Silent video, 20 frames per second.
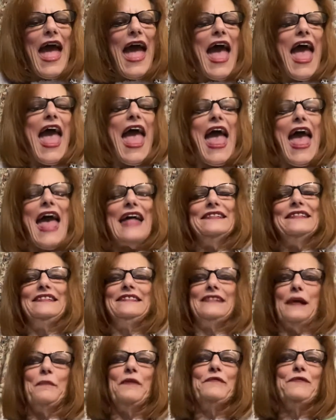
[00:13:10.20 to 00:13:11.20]
And
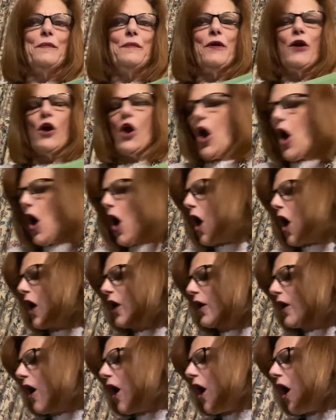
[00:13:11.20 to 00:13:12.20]
some of them are,
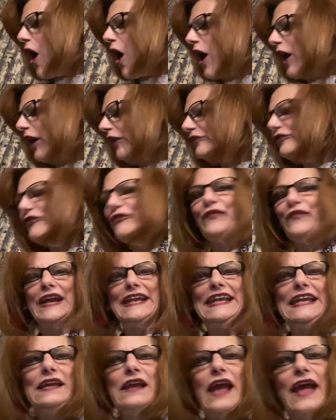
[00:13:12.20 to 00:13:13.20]
are, are
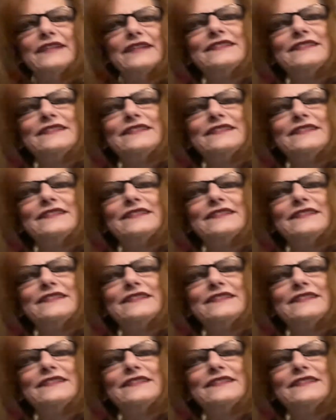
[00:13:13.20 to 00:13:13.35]
funny and